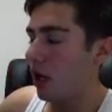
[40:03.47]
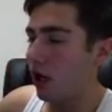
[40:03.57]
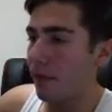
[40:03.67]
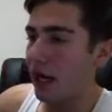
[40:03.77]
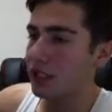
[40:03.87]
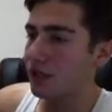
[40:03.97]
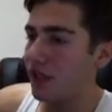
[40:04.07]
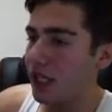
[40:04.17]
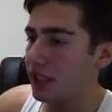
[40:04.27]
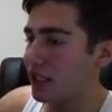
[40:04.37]
minus
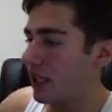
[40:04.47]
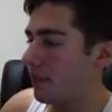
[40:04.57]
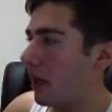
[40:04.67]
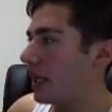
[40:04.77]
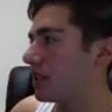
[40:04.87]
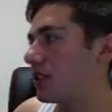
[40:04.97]
fees, and then minus